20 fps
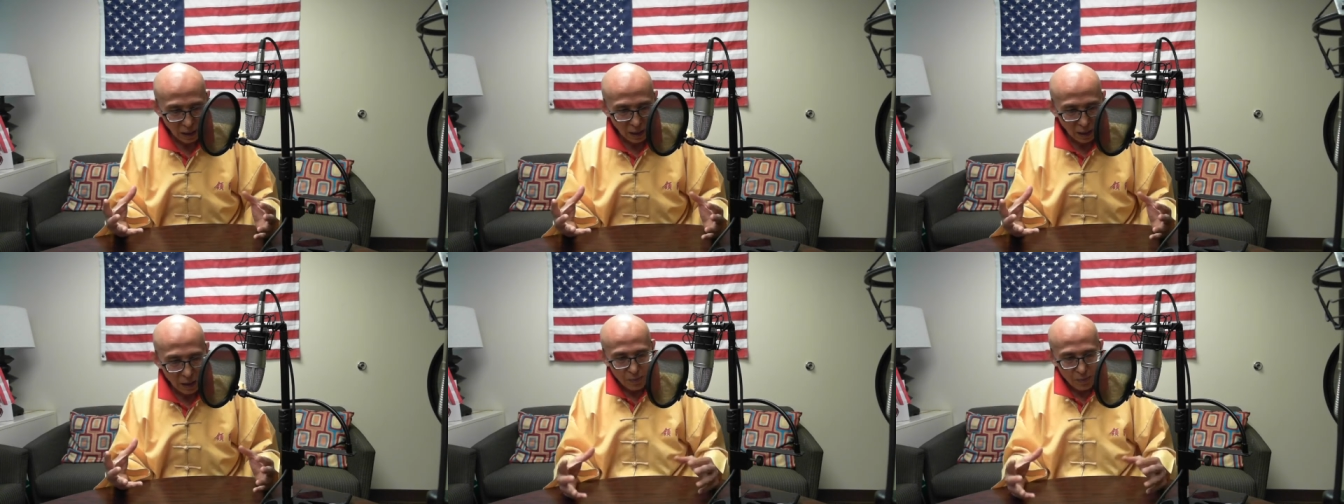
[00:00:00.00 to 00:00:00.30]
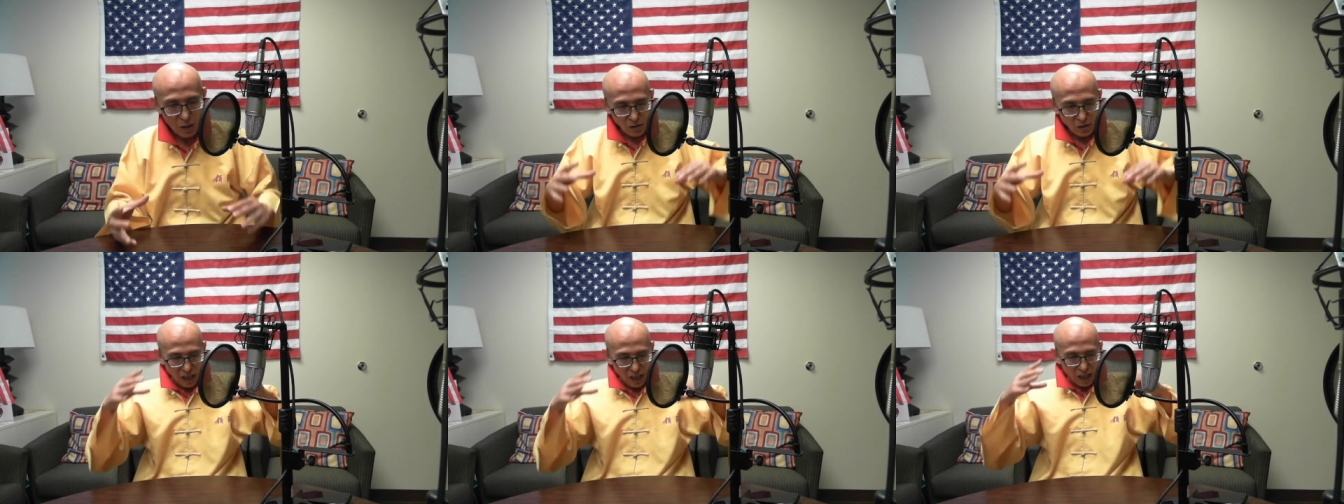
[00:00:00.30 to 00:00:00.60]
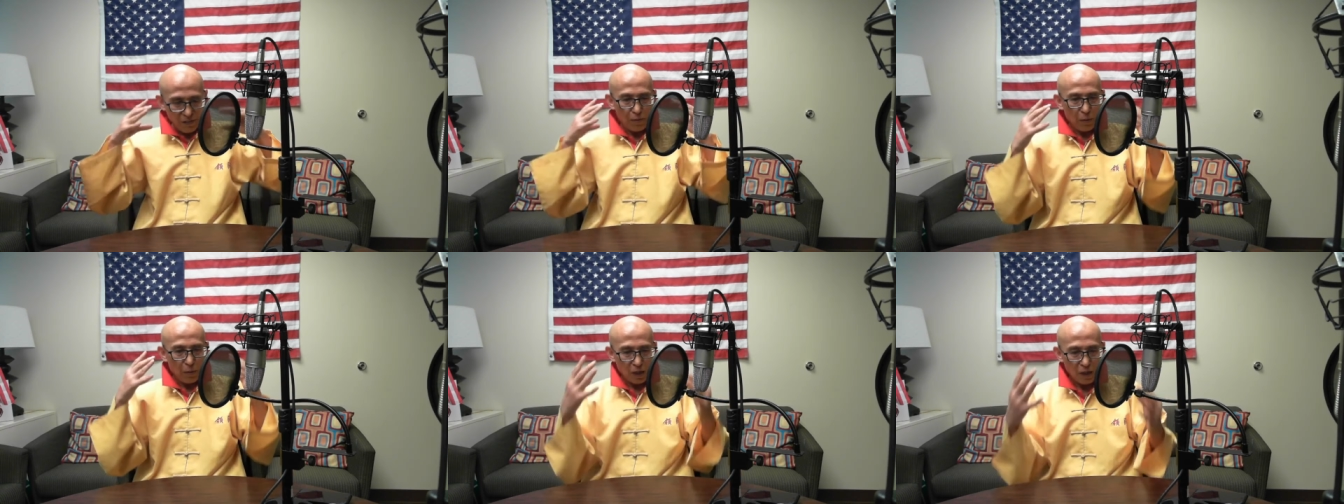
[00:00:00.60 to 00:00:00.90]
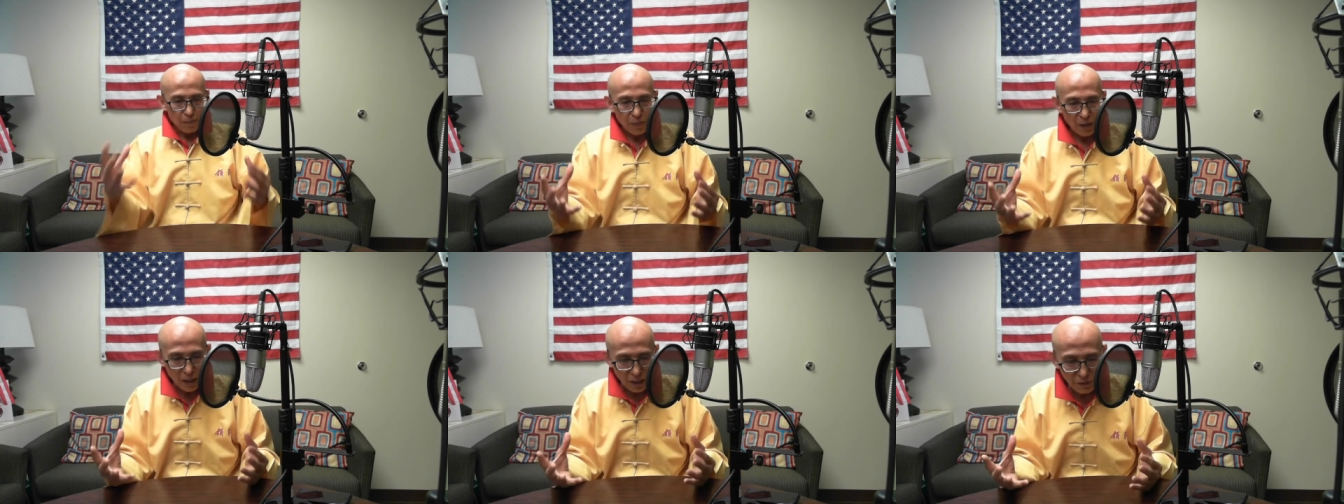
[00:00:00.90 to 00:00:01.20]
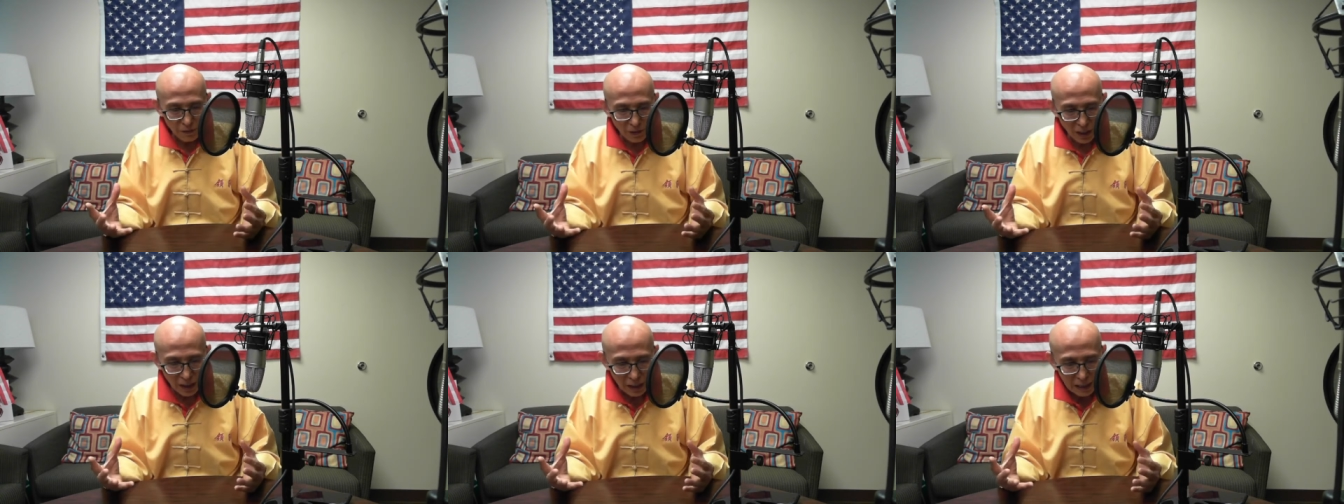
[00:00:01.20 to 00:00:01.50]
Because everybody
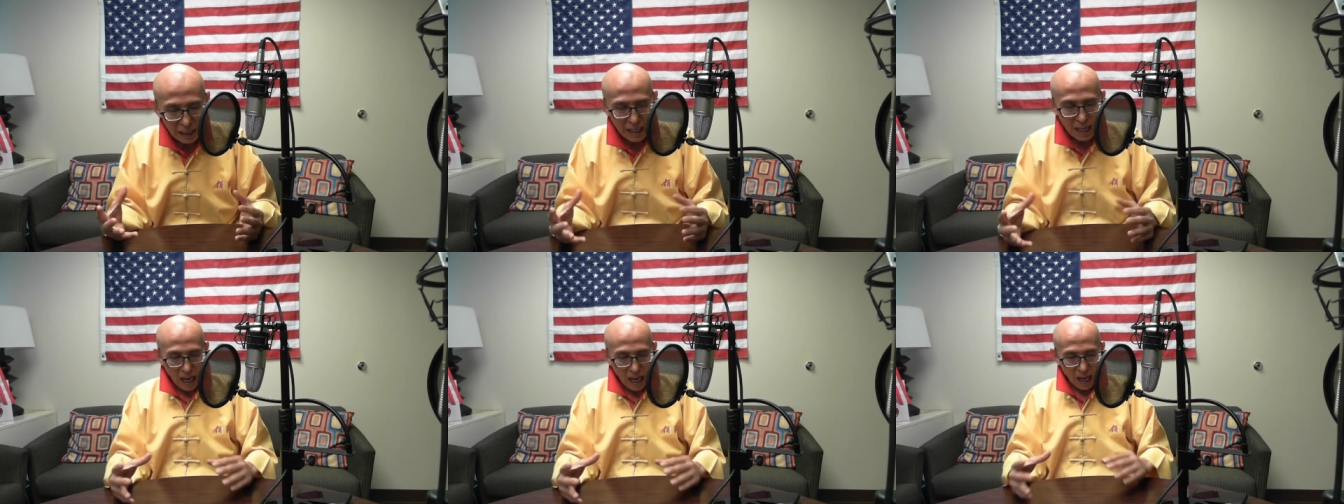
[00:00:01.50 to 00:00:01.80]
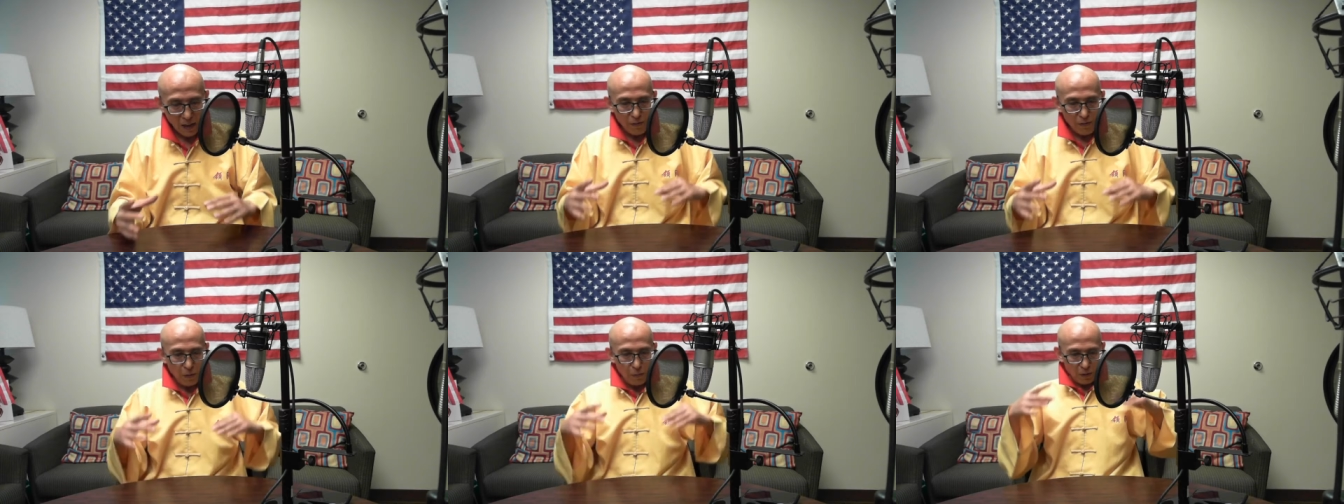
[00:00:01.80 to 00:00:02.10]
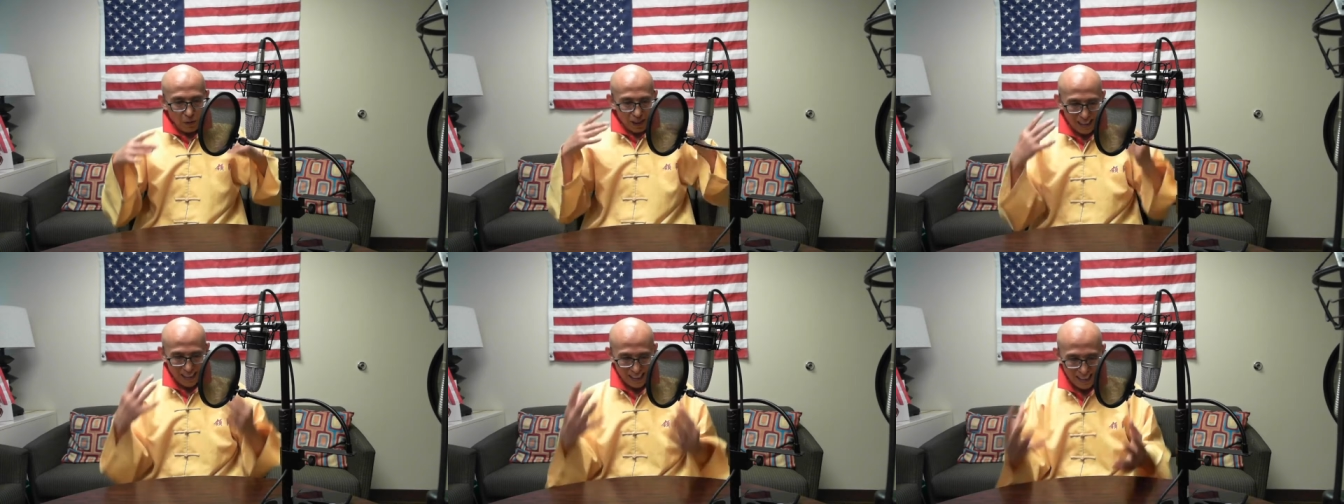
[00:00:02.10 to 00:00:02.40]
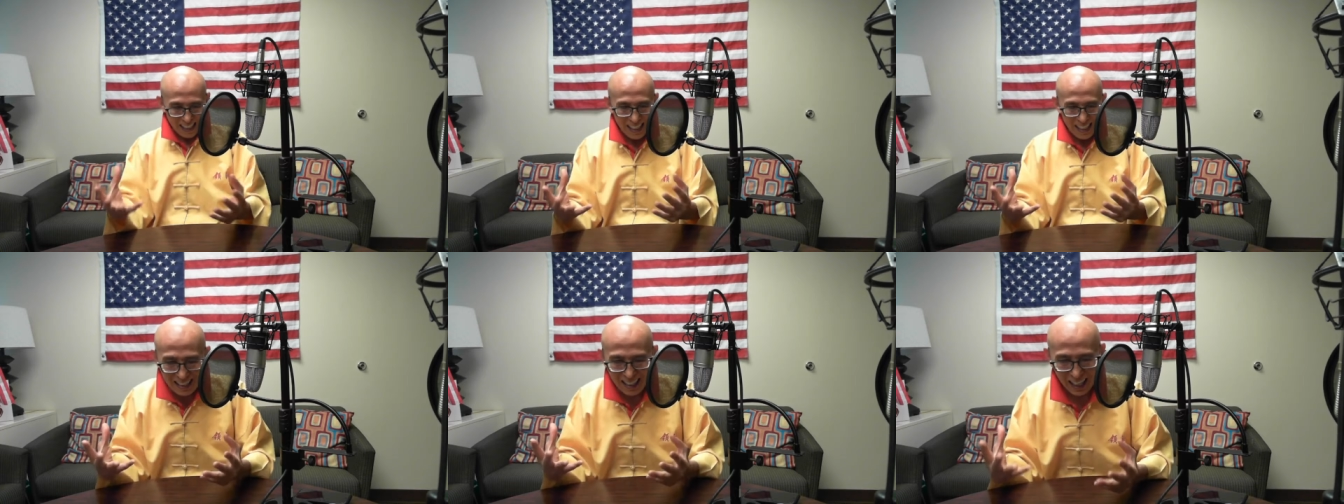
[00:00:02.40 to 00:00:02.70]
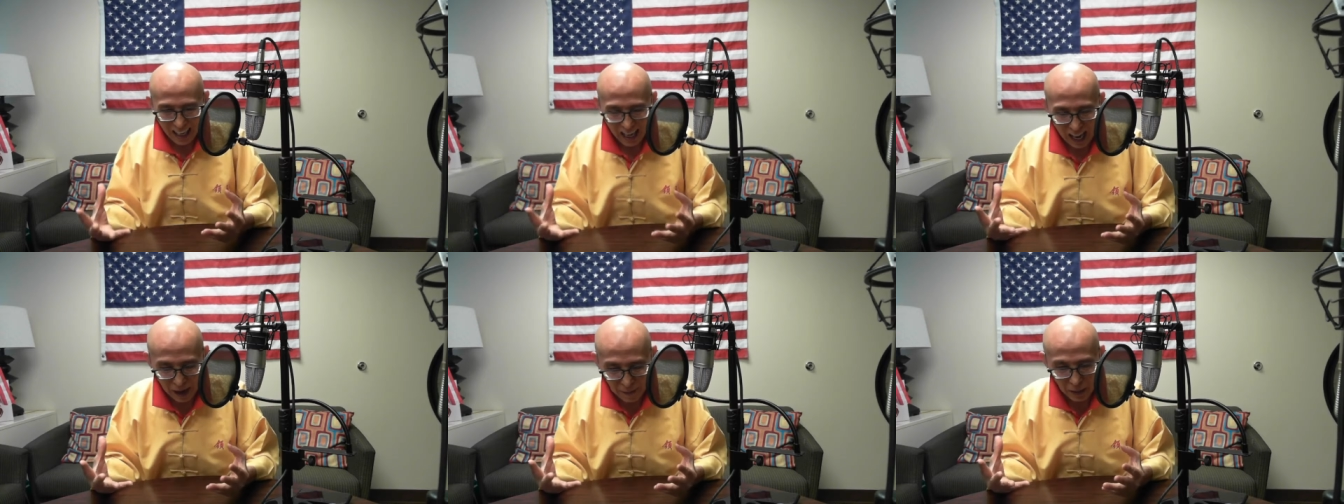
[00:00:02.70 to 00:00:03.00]
believe it, everybody see that
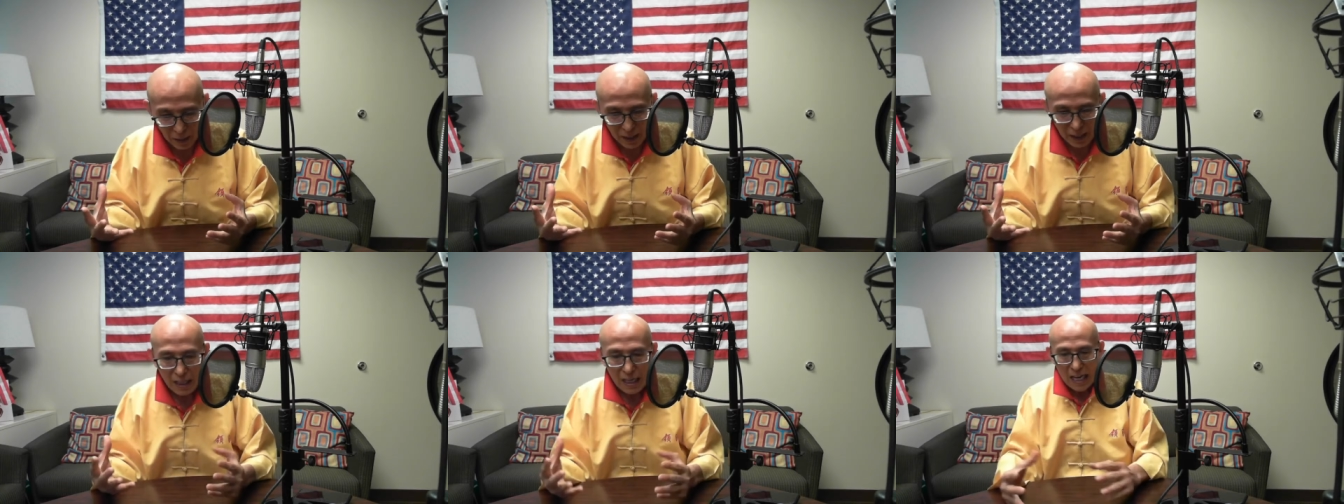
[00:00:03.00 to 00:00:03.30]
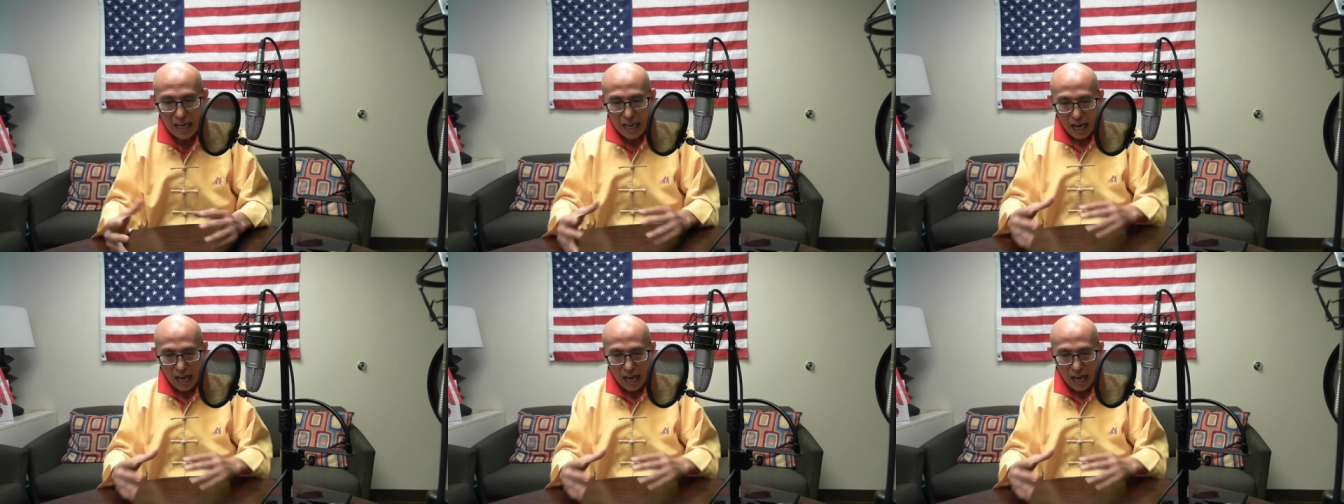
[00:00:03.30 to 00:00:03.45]
happening,